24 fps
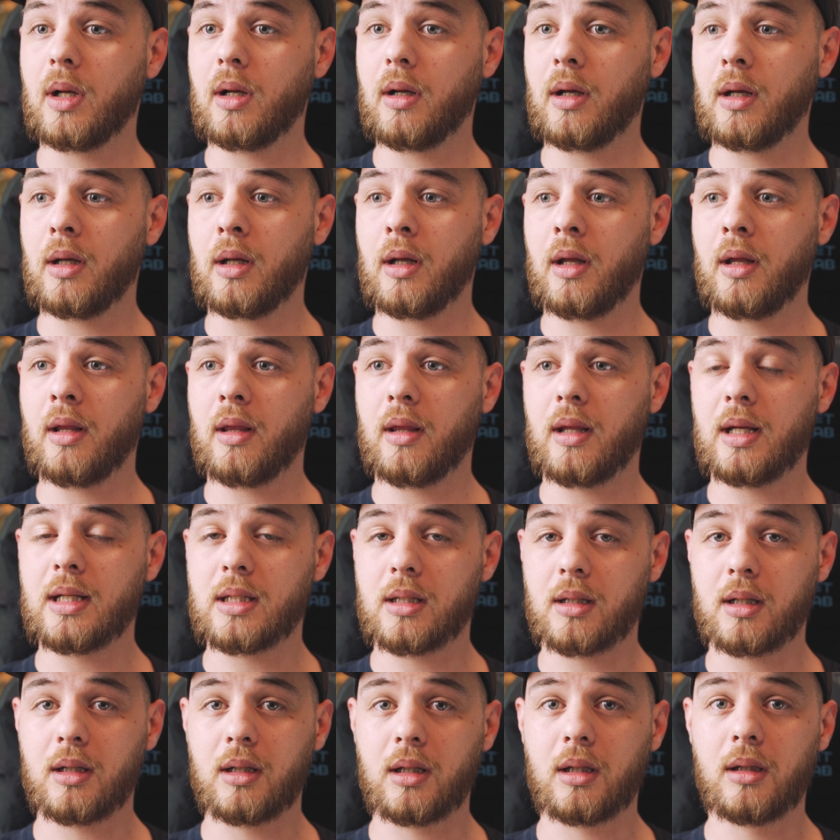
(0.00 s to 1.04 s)
And as
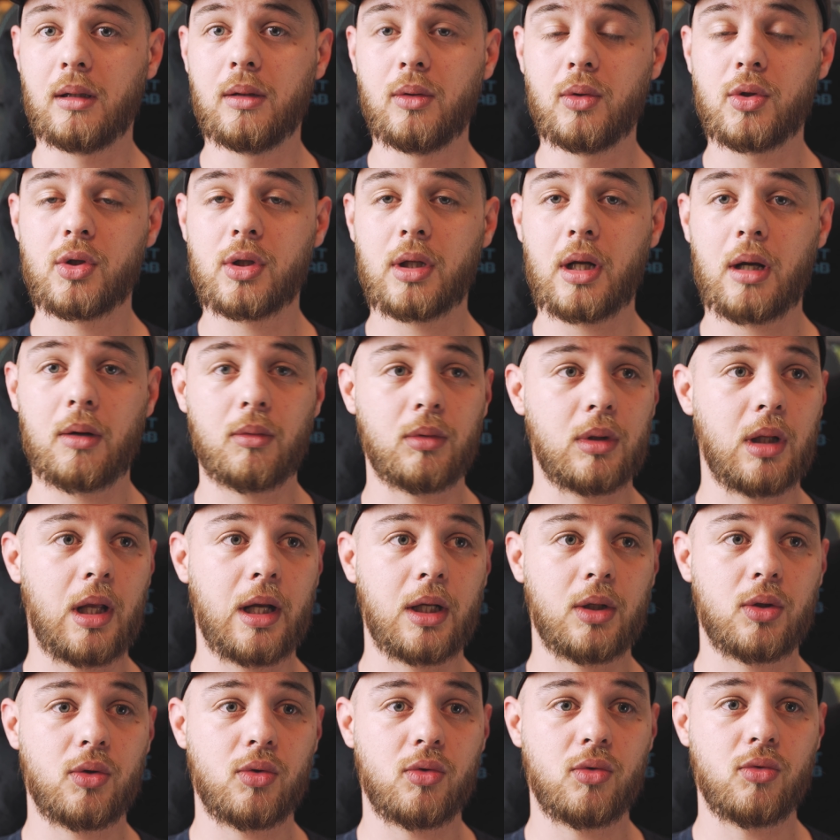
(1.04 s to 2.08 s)
a conclusion, I would
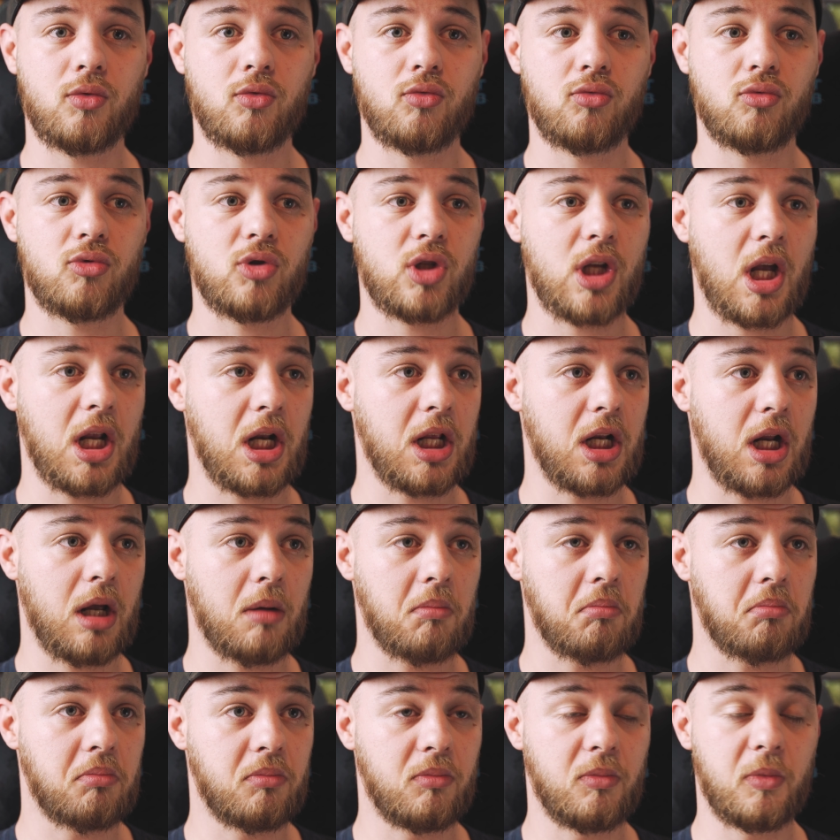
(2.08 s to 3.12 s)
like to say that I'm